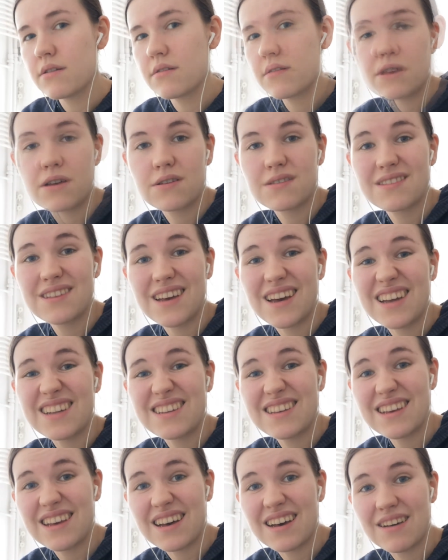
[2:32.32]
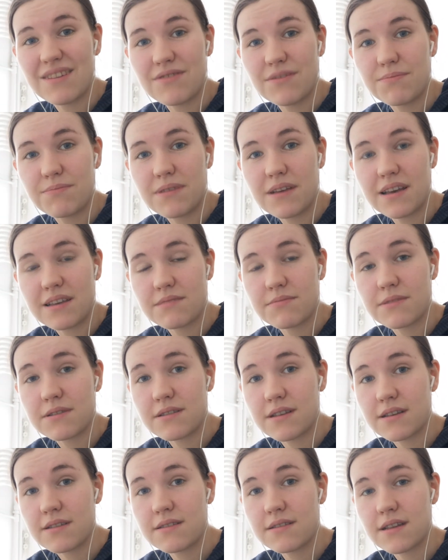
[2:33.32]
because the idea of a placement
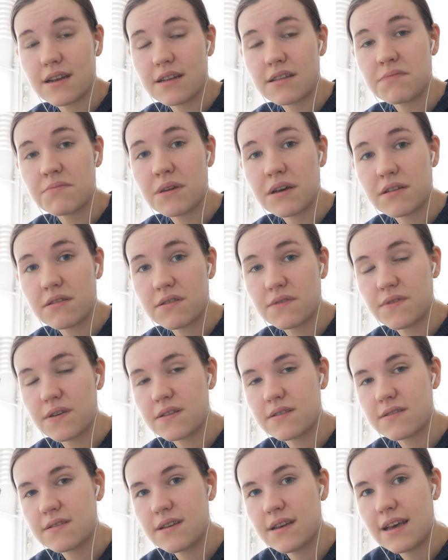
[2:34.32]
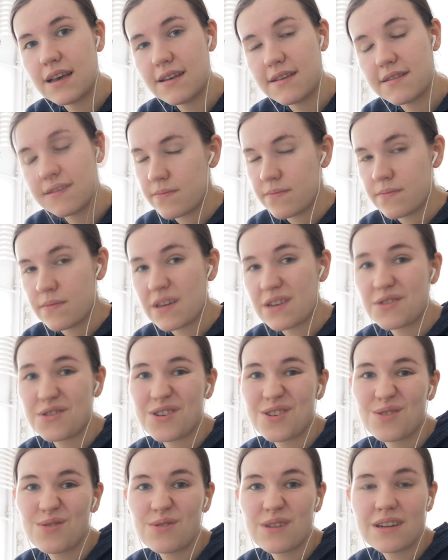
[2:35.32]
test at my university is that you
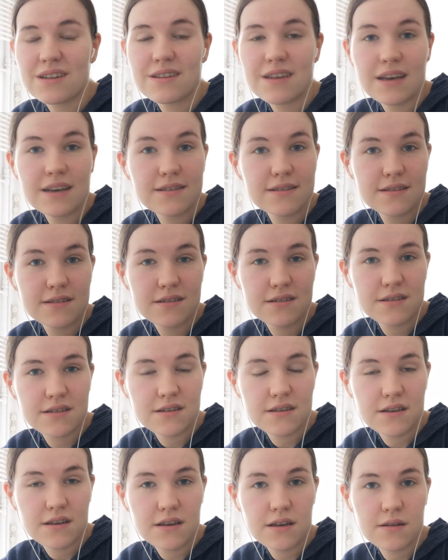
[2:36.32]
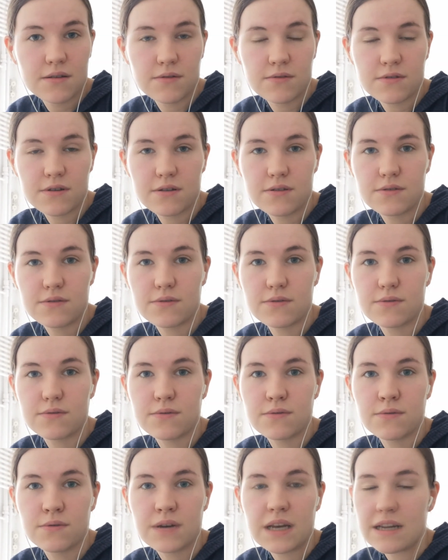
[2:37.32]
do the tests in order
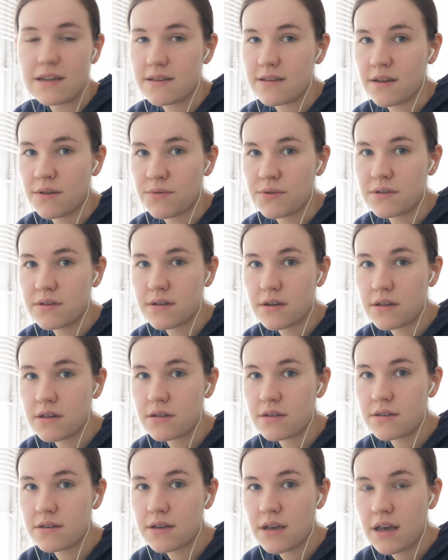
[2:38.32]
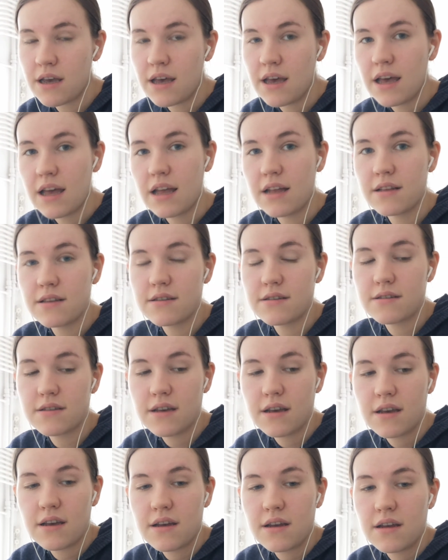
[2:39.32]
to get the result, and
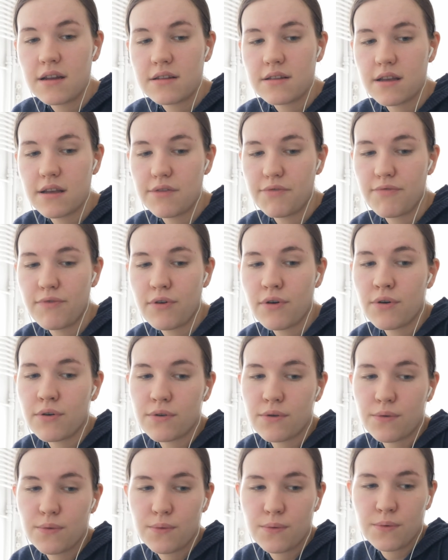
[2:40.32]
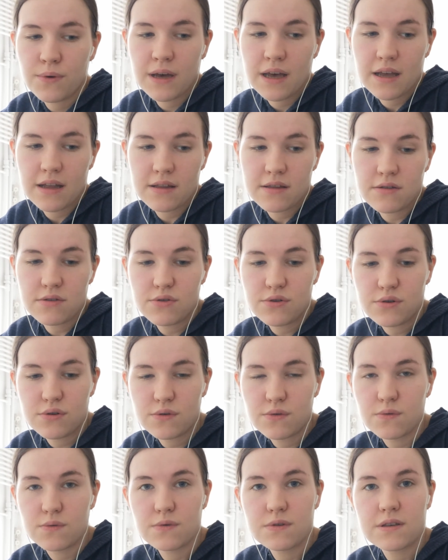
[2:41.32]
therefore you can
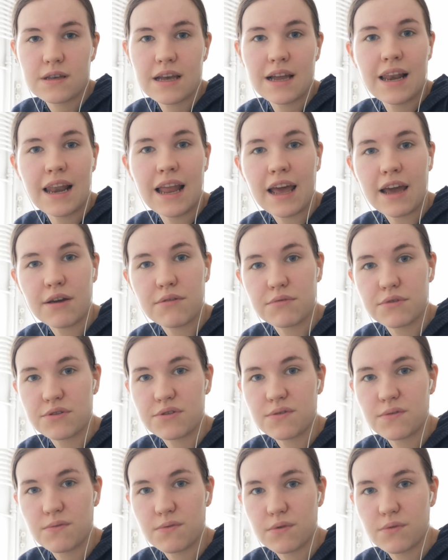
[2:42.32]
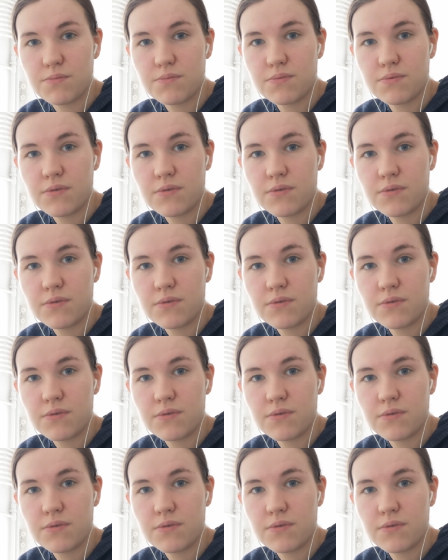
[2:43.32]
choose a language group